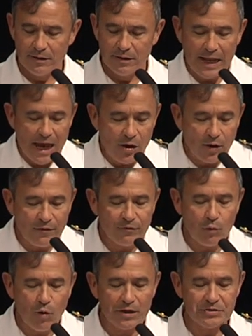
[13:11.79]
Now every
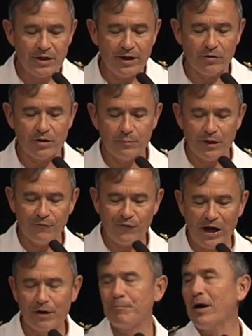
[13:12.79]
watchstander can be a
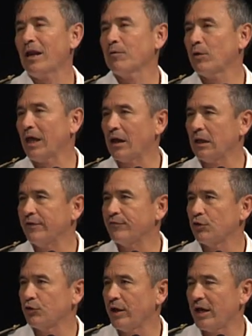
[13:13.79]
fighter pilot without
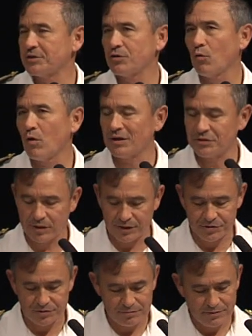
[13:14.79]
leaving their desk or watch
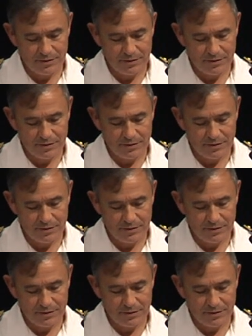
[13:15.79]
station.